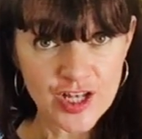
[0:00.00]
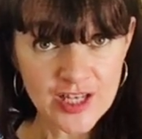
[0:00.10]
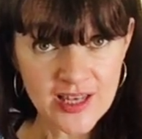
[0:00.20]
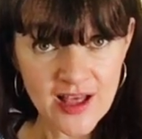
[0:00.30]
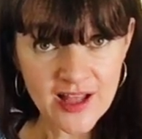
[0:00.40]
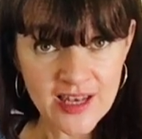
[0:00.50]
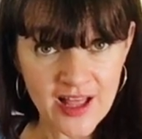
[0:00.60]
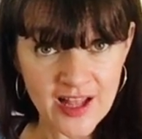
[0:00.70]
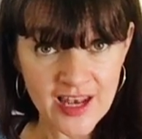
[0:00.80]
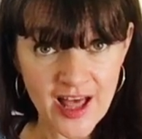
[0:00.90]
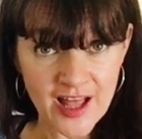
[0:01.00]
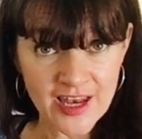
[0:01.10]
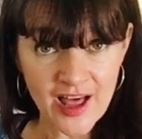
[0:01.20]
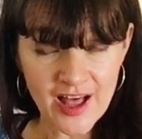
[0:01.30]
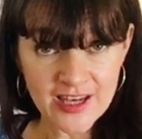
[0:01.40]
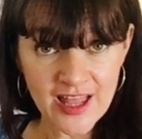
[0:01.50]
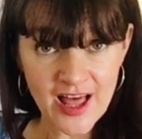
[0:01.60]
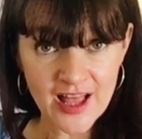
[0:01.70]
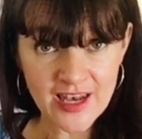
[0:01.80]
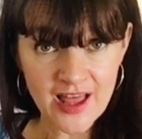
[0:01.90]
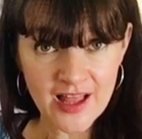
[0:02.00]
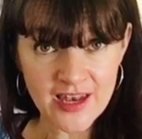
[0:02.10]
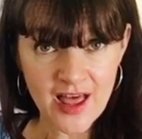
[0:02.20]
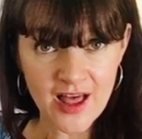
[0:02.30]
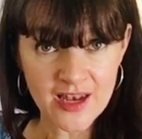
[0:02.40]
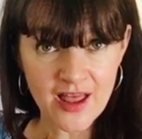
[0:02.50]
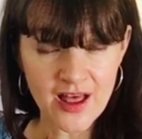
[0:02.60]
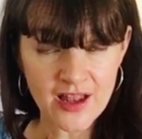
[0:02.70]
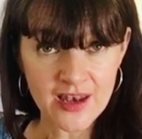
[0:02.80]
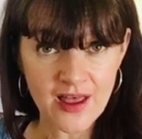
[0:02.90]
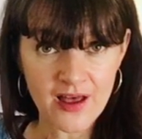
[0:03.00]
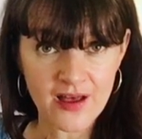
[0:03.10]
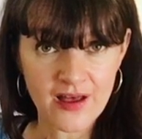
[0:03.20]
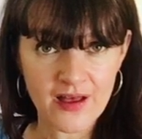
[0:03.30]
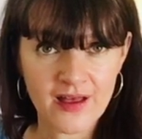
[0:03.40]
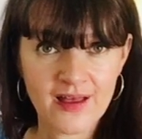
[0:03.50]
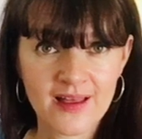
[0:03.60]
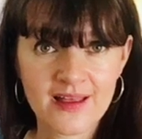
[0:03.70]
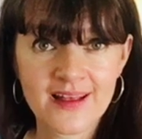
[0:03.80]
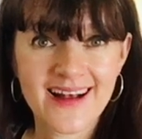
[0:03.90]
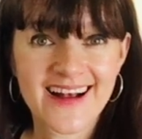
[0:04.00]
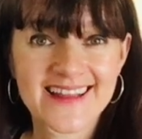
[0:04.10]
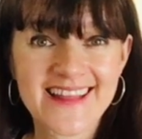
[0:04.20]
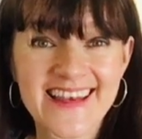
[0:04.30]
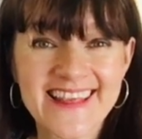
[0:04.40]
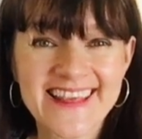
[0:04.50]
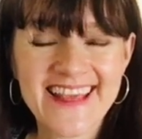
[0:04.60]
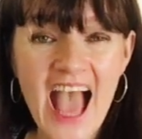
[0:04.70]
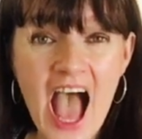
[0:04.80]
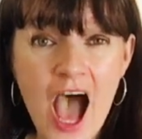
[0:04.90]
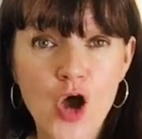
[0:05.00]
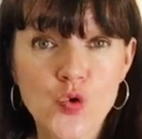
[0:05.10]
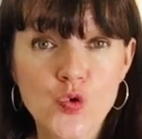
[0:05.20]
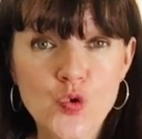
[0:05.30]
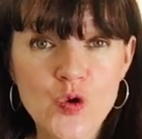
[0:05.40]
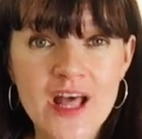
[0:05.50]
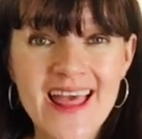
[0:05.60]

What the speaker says: La la la la la la la la la. And then he ha hoo.